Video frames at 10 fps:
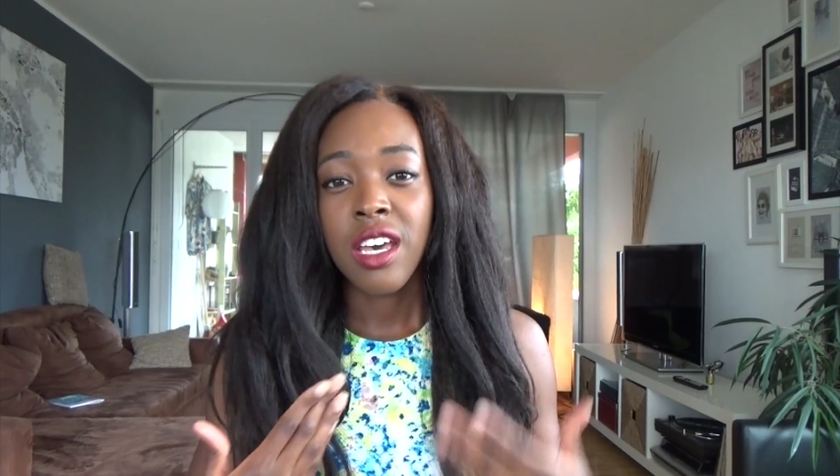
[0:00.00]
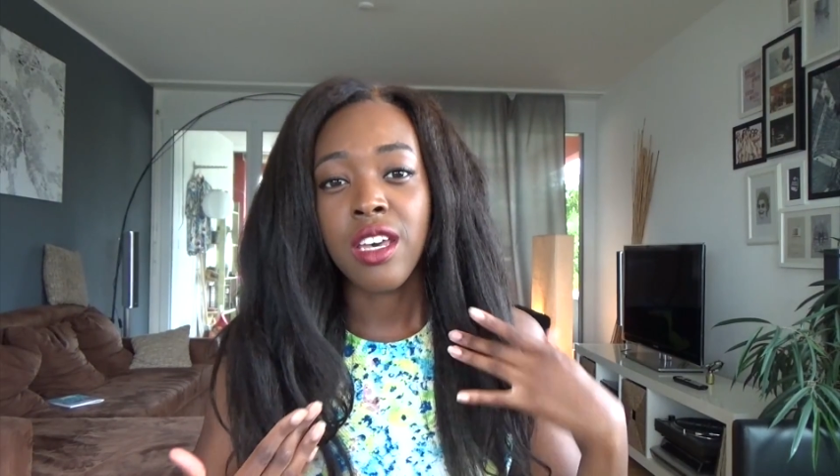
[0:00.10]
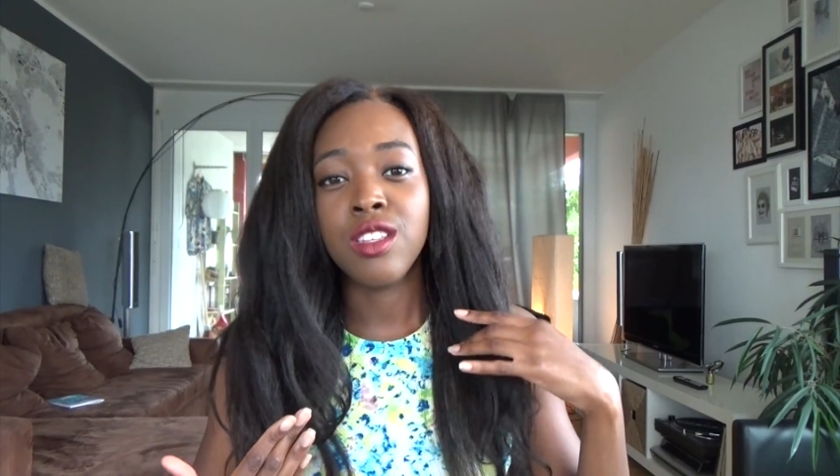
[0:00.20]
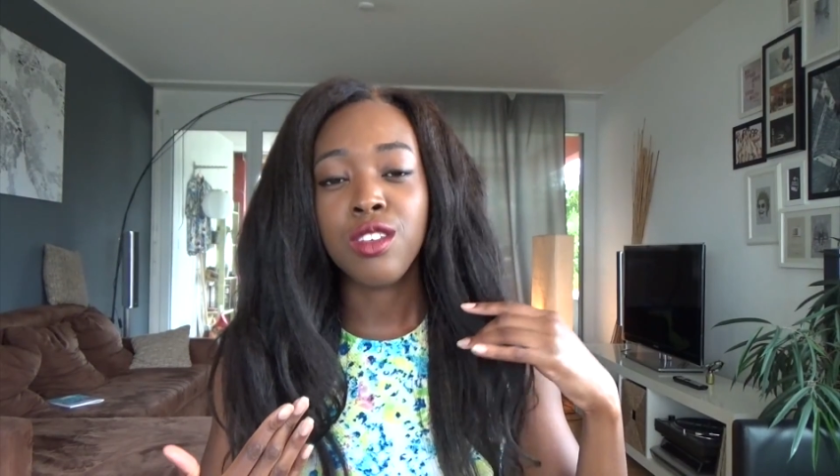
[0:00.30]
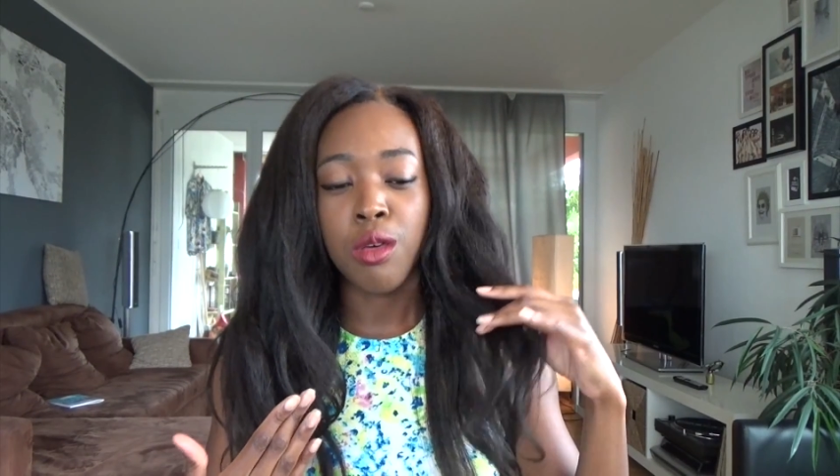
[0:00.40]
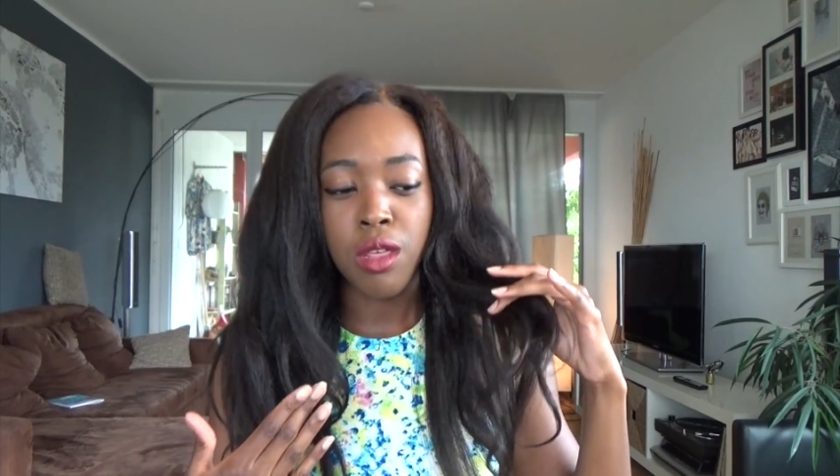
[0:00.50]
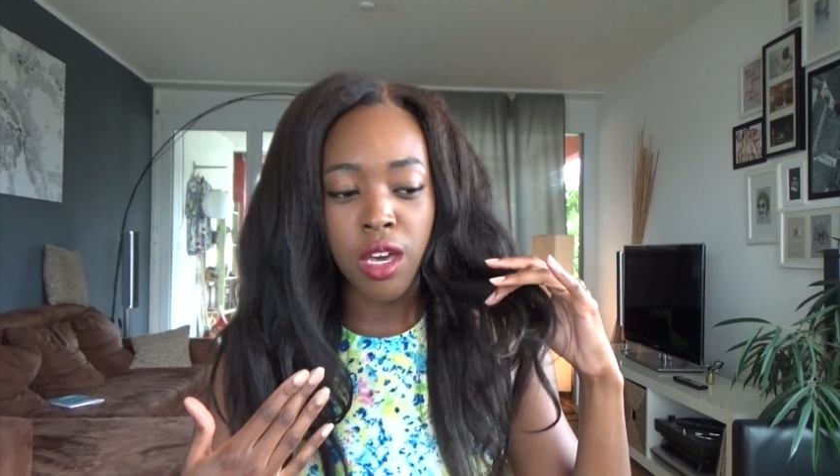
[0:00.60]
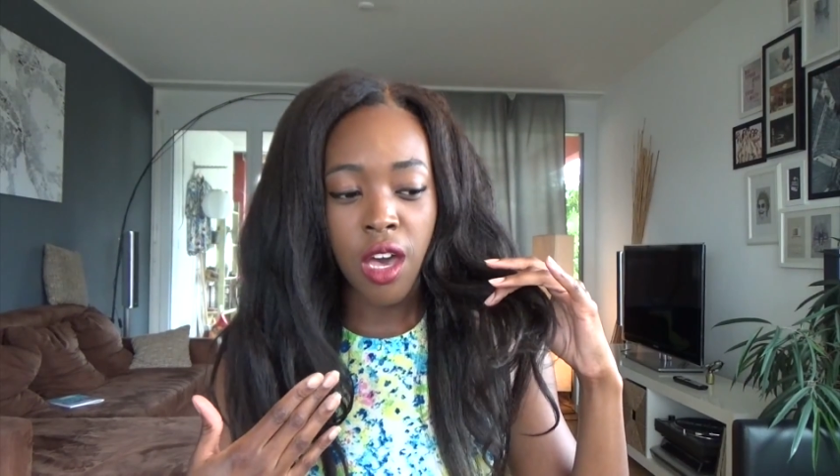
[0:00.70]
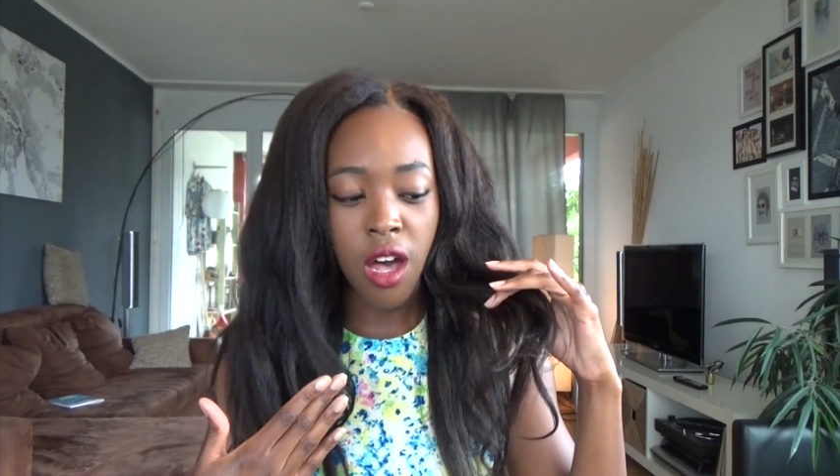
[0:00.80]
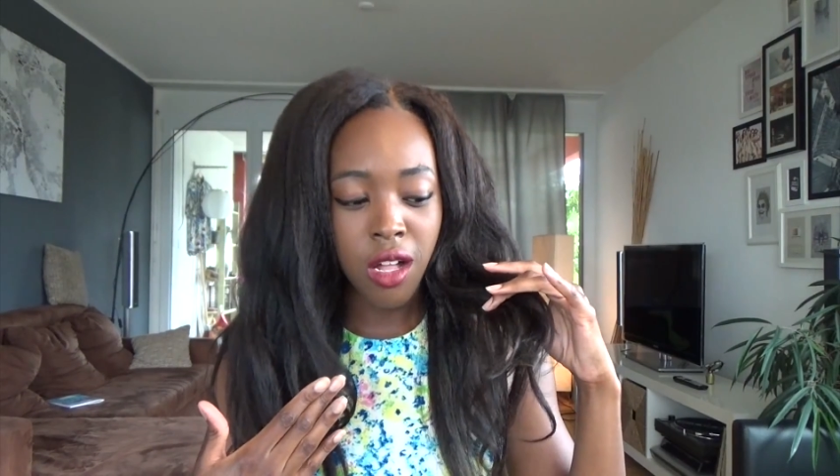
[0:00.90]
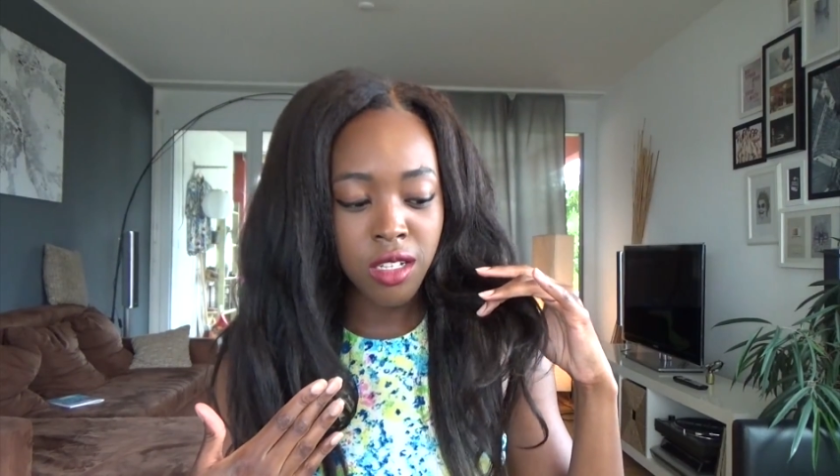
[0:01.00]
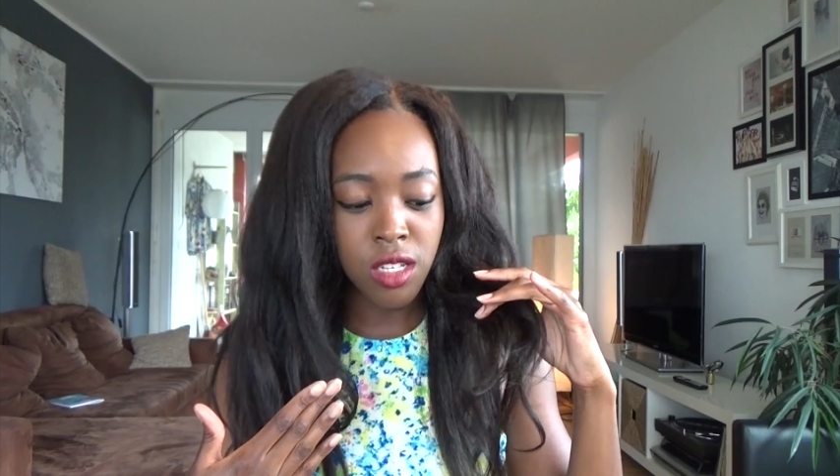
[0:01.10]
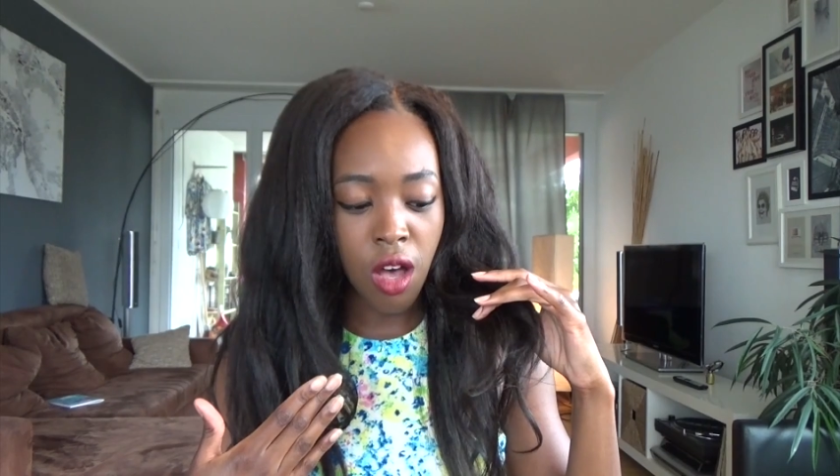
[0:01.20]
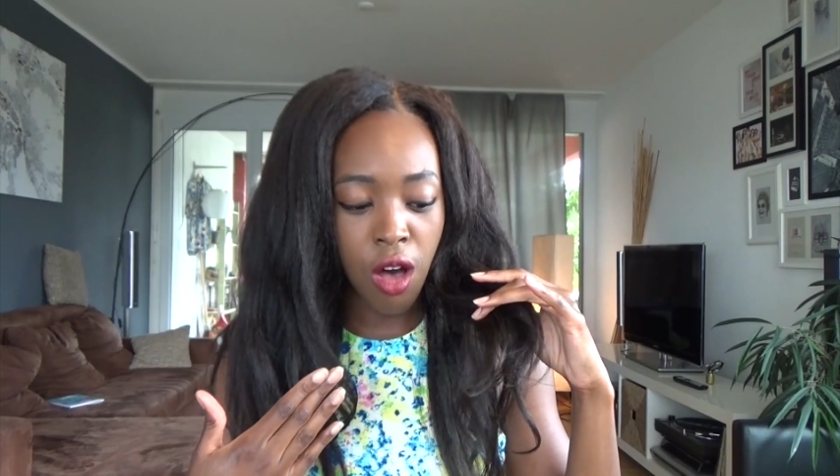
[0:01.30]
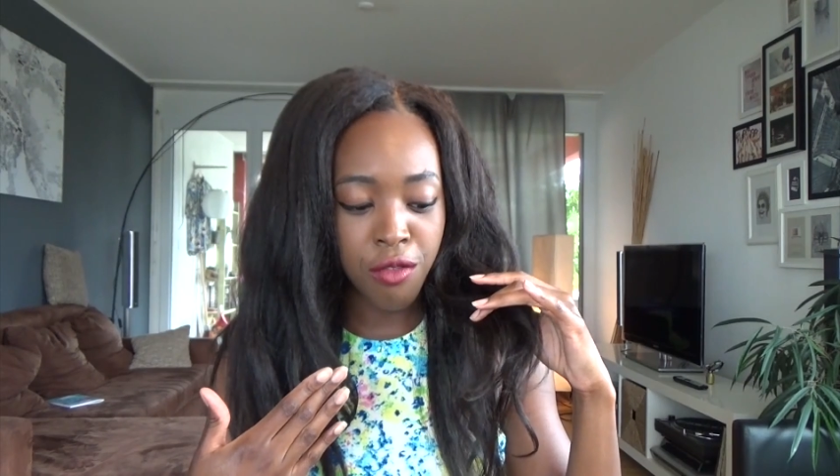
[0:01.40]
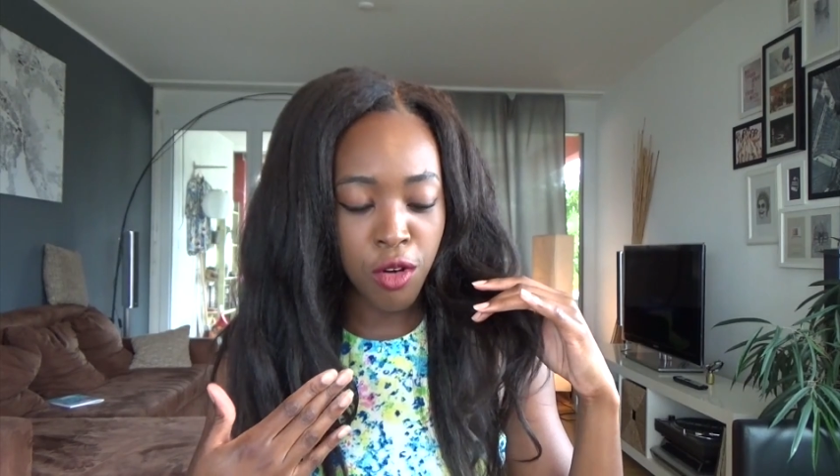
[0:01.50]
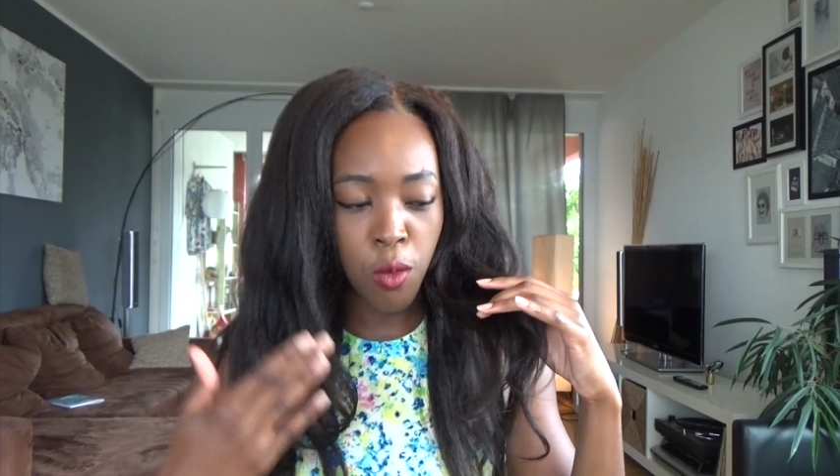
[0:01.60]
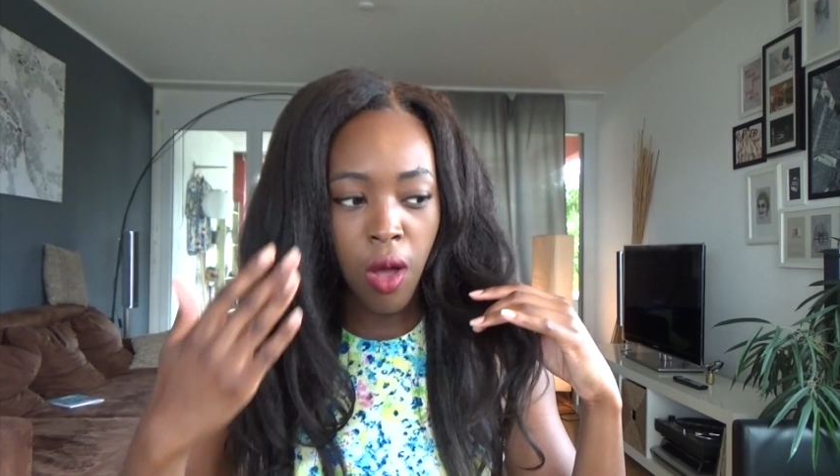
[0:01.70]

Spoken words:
and so the curls, after a